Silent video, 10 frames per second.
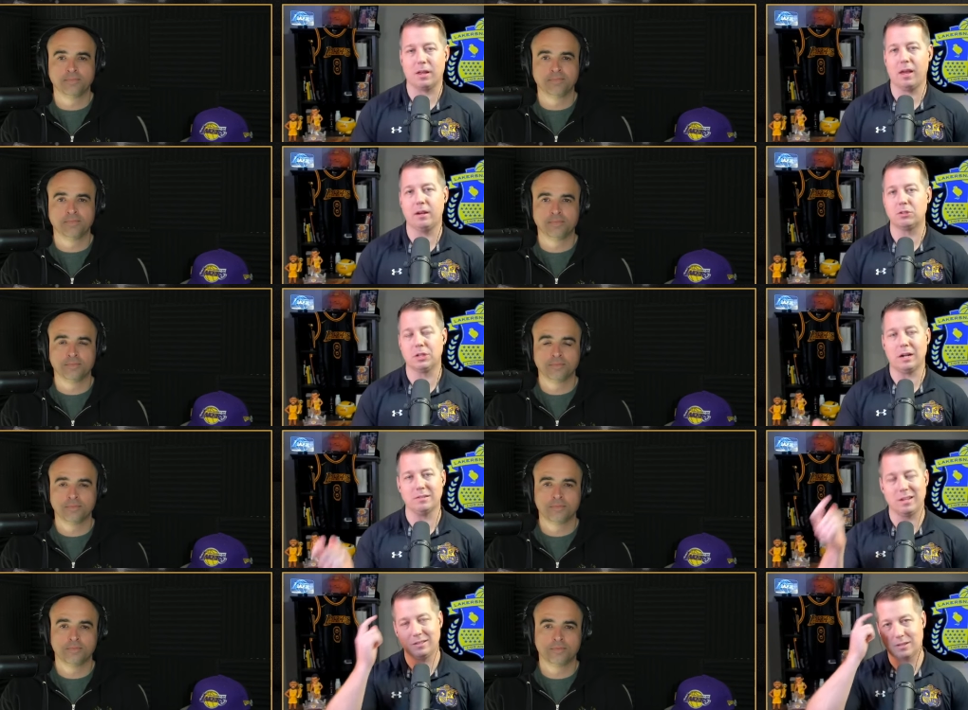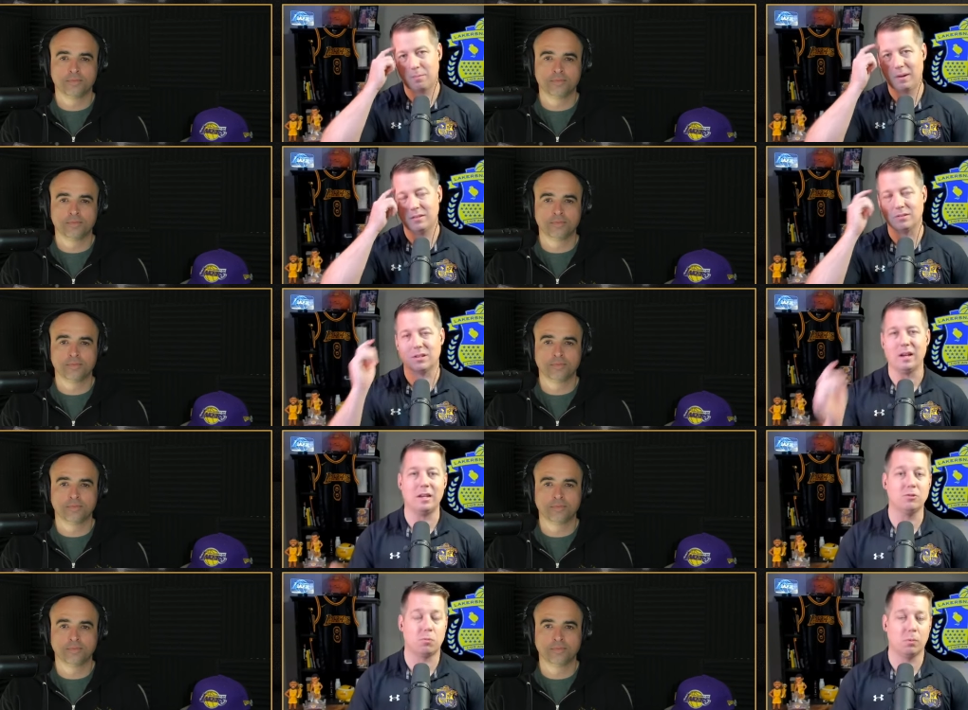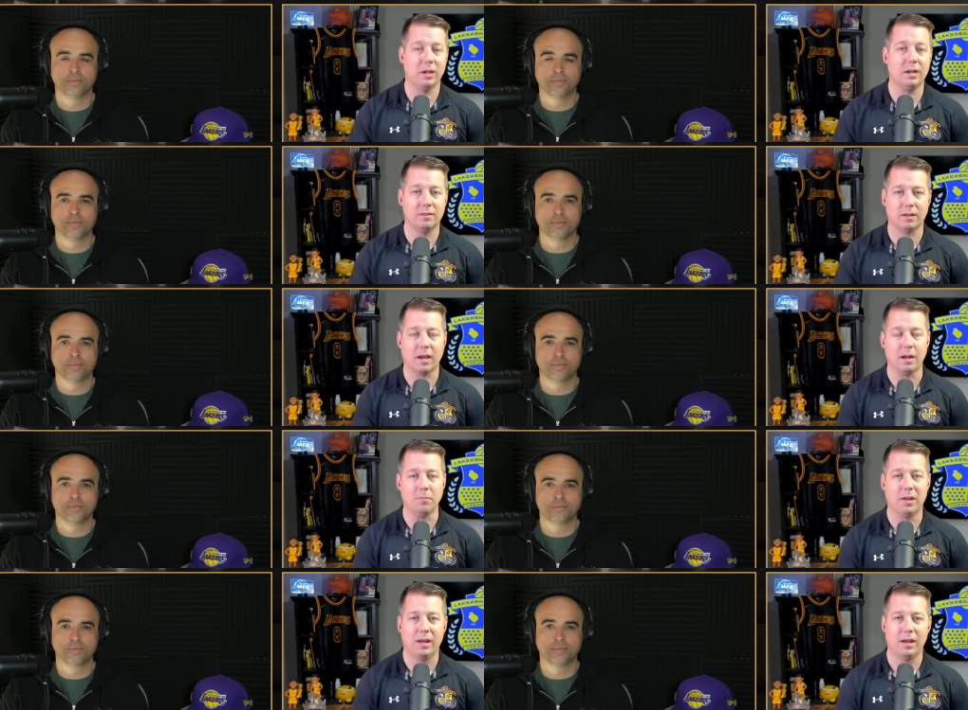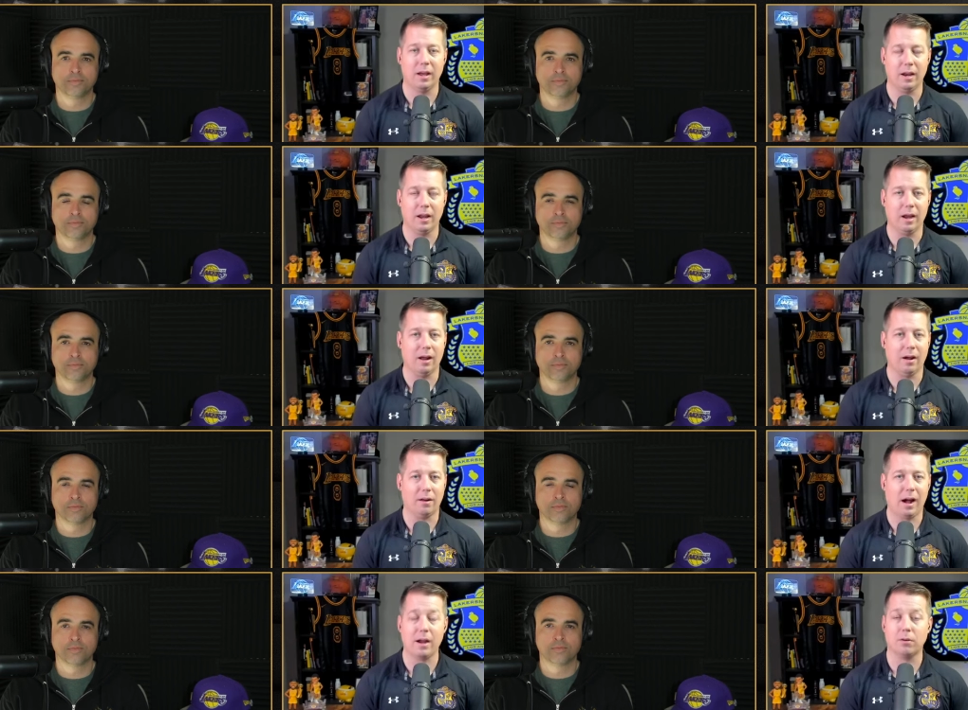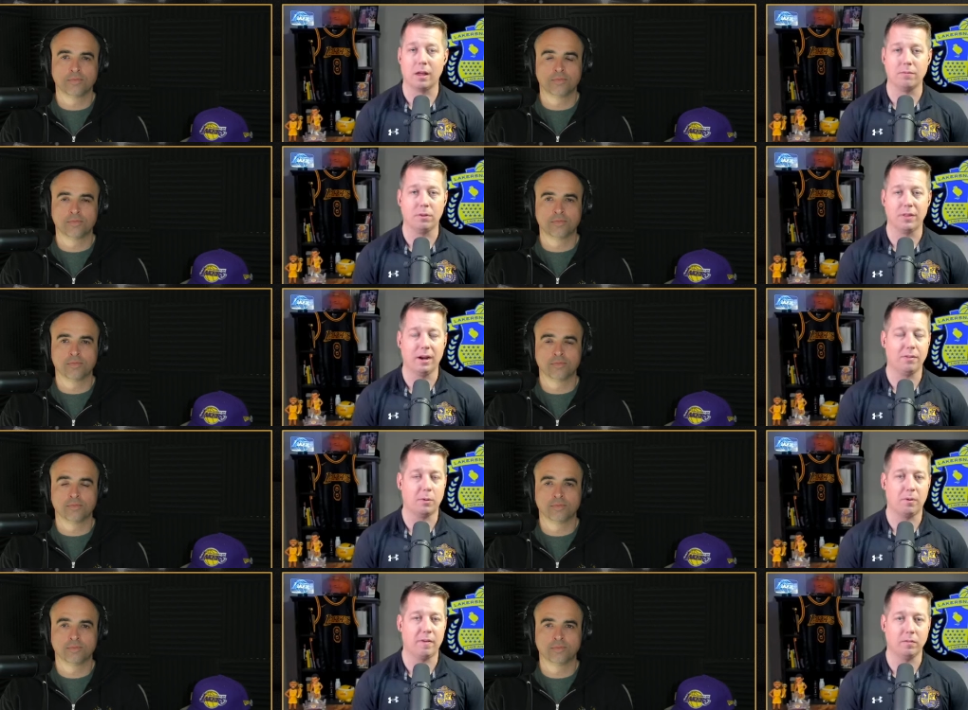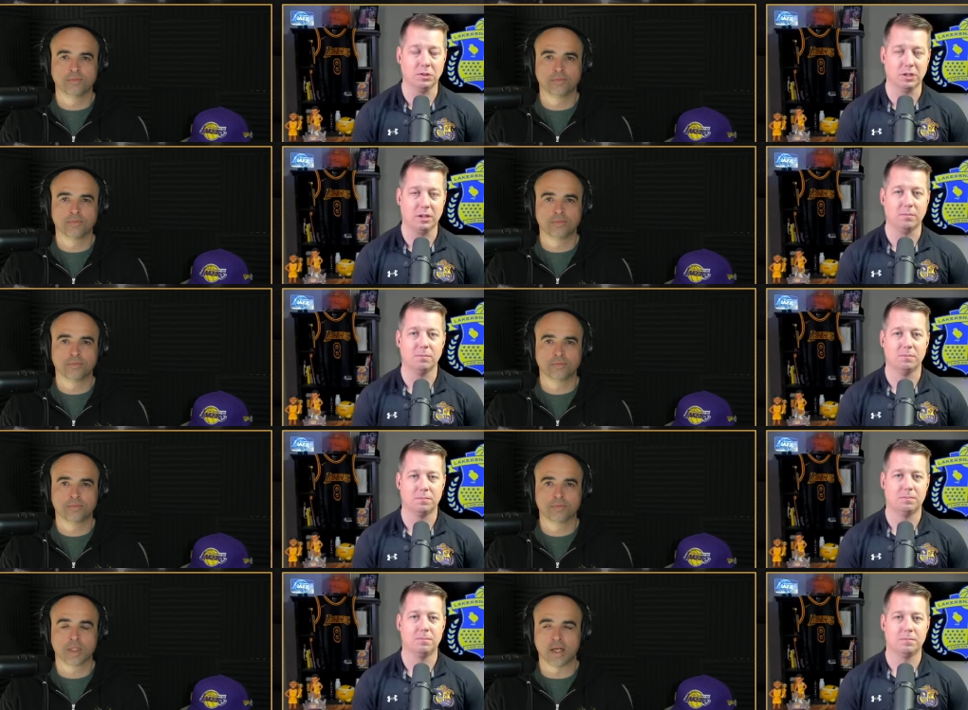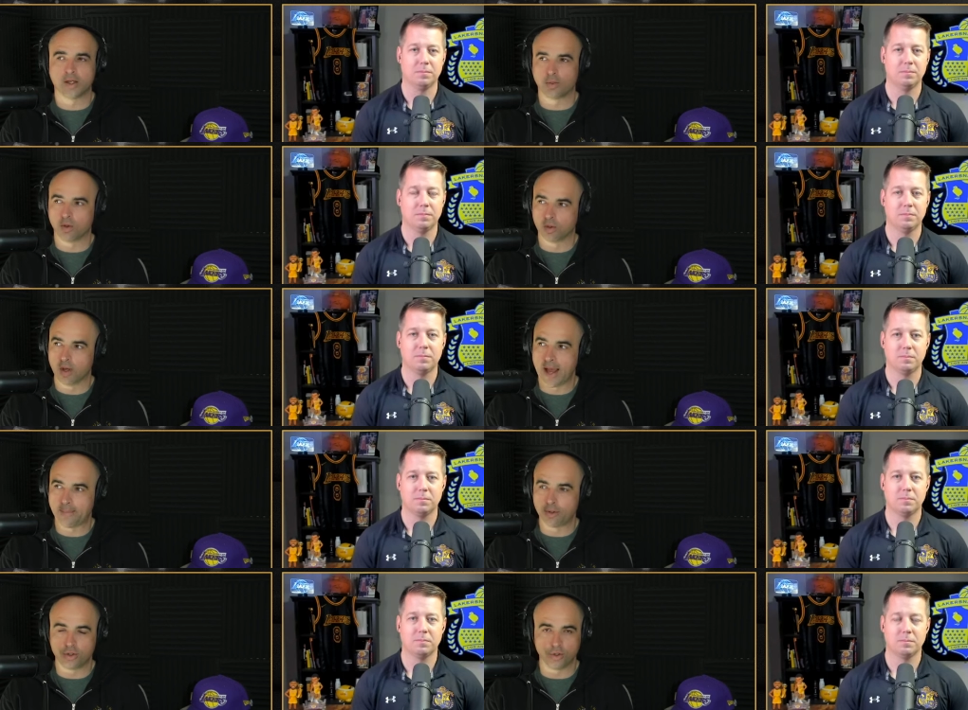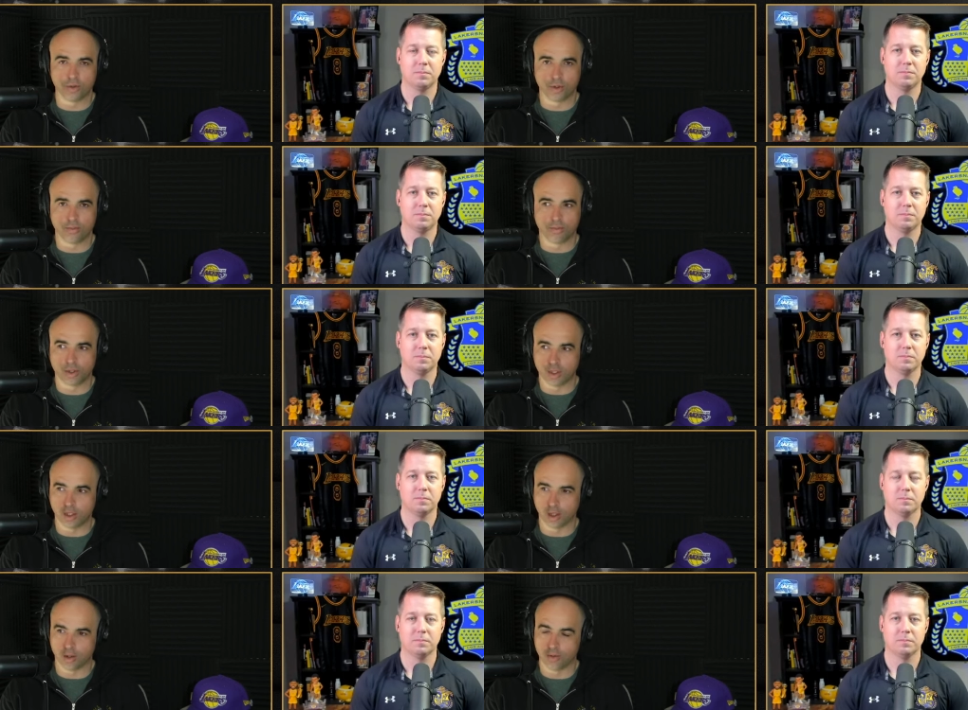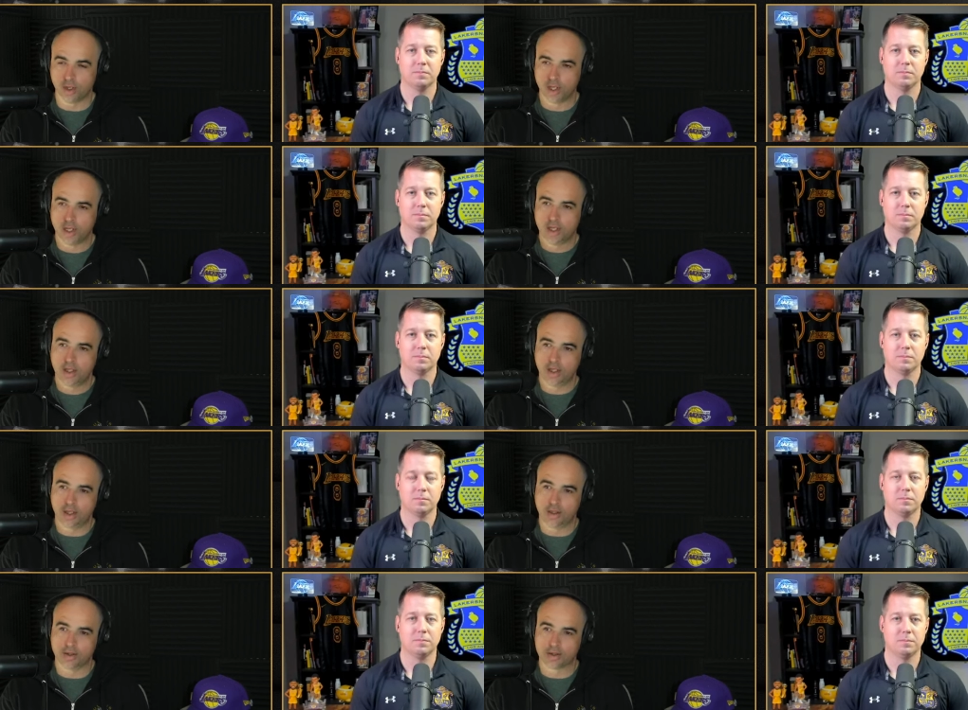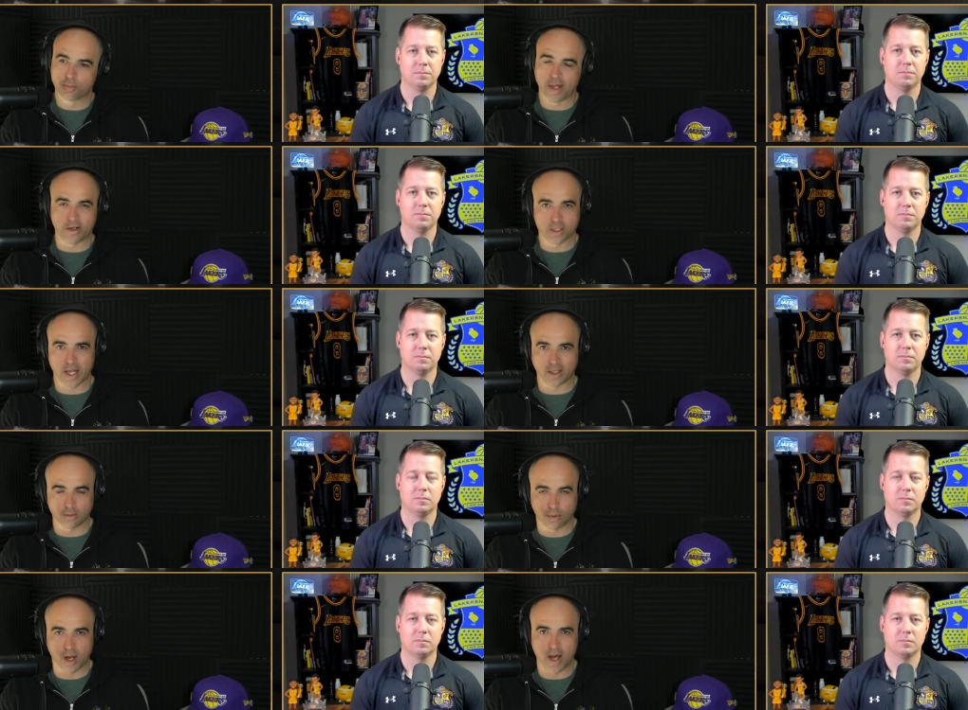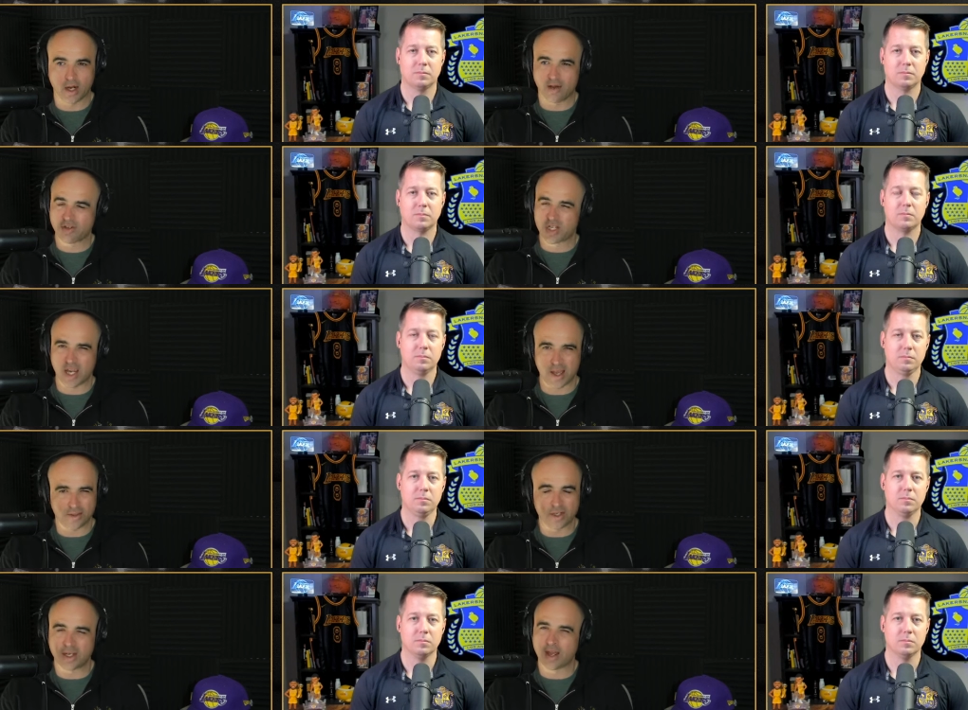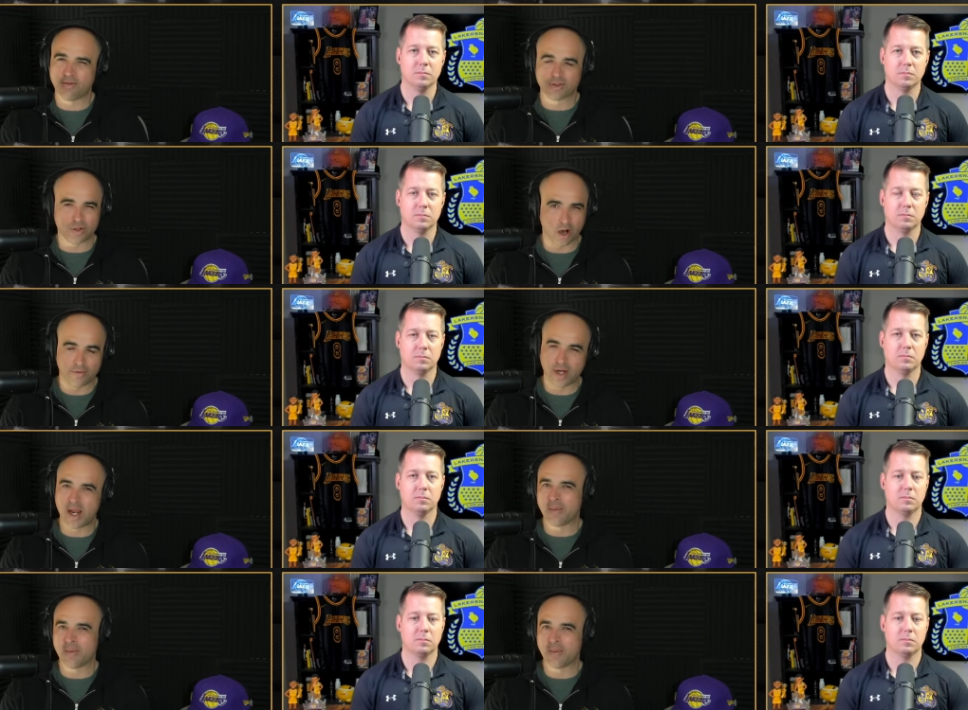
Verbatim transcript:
Speaker 1: hitting shots, it's the mental side. He's reading the game at a higher level than I think we've ever seen.
Speaker 2: I think what will happen too with, with D'Lo is players like LeBron, obviously Anthony Davis, Darvin Ham,